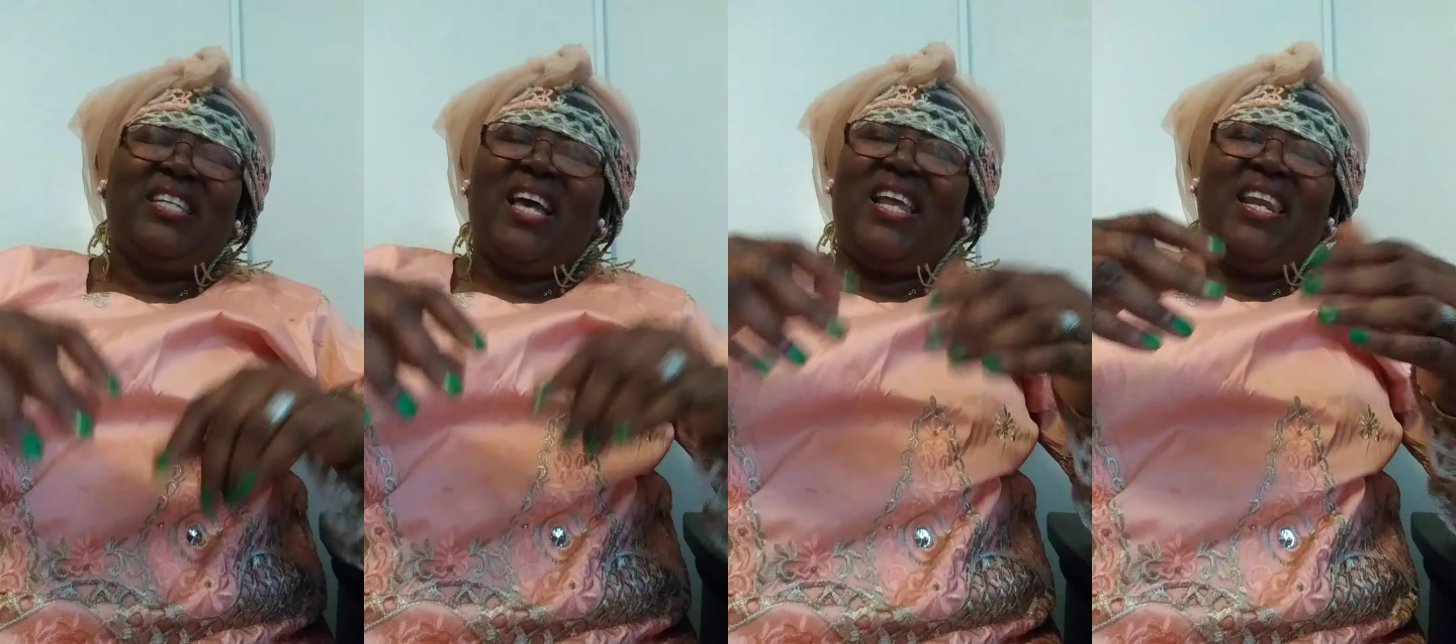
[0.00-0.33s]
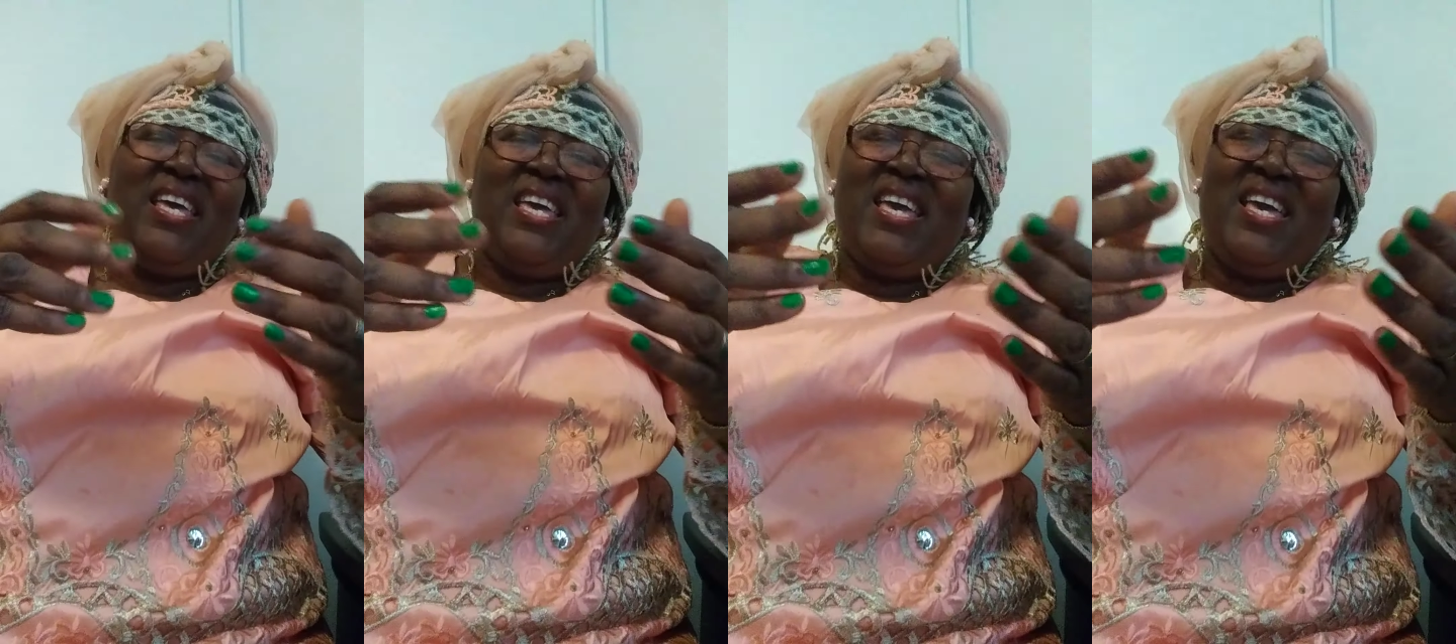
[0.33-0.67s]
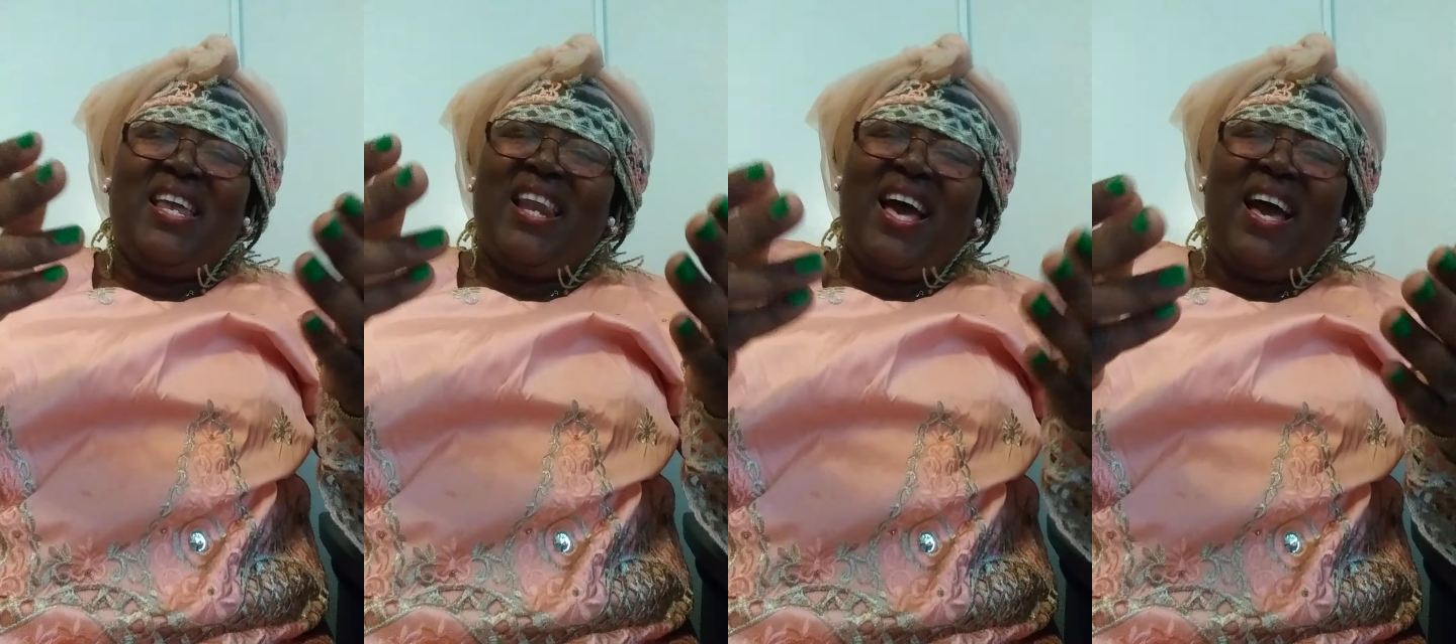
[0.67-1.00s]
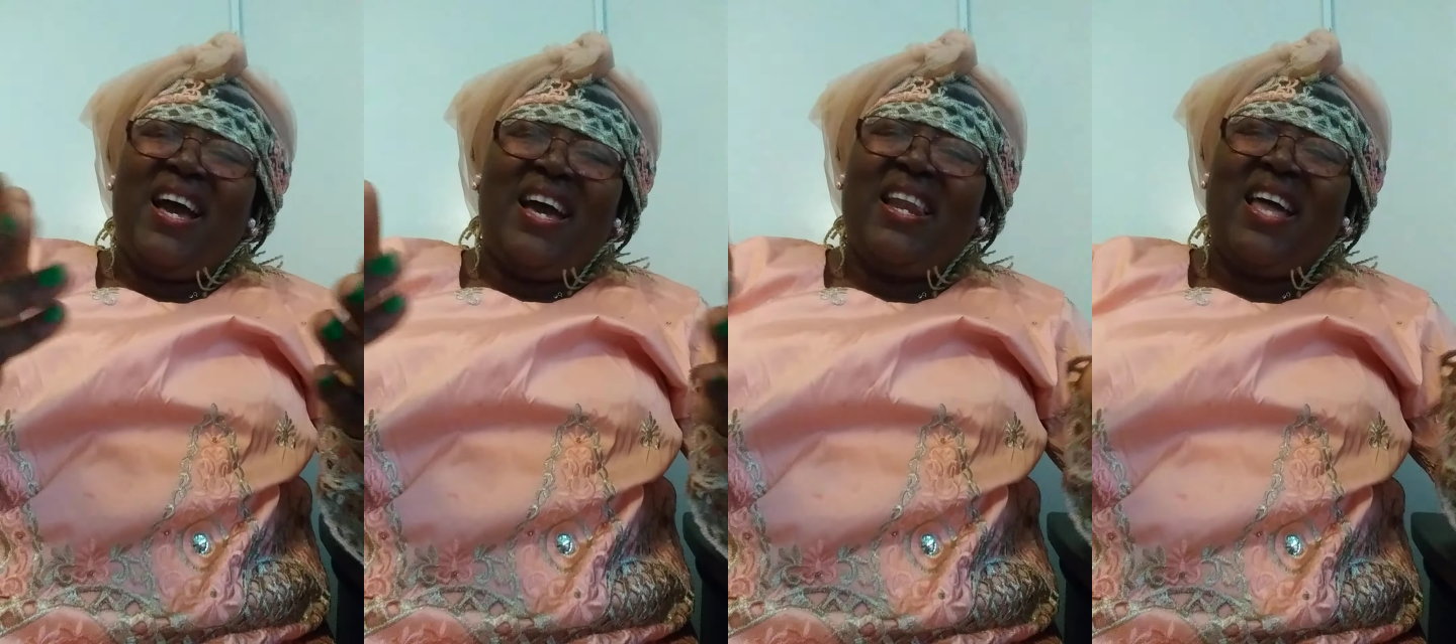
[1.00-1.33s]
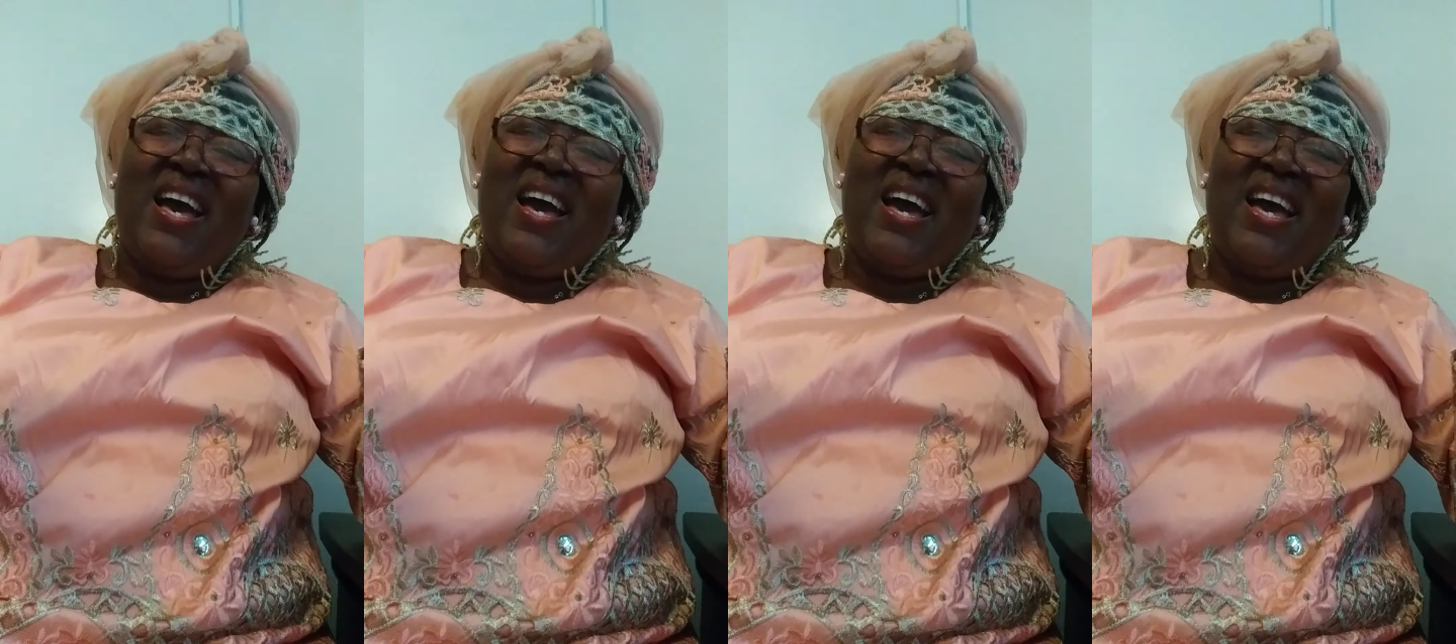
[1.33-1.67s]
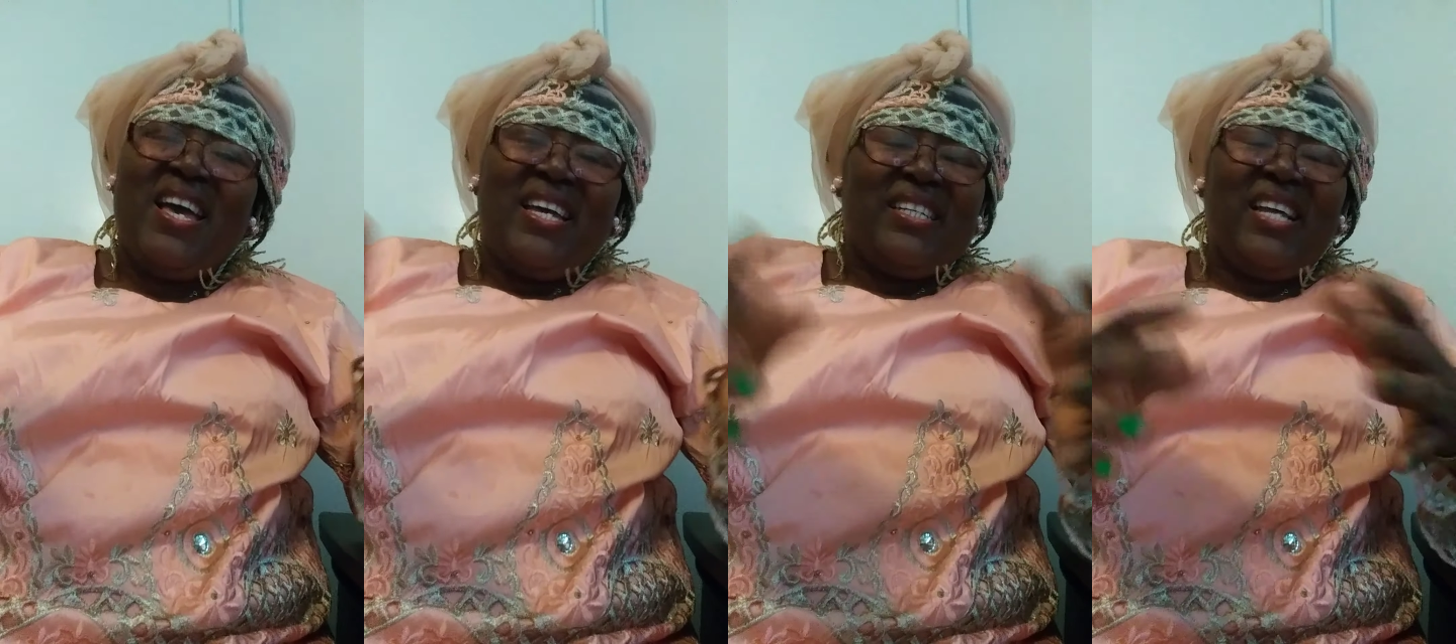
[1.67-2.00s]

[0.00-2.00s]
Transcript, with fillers: Shali la la,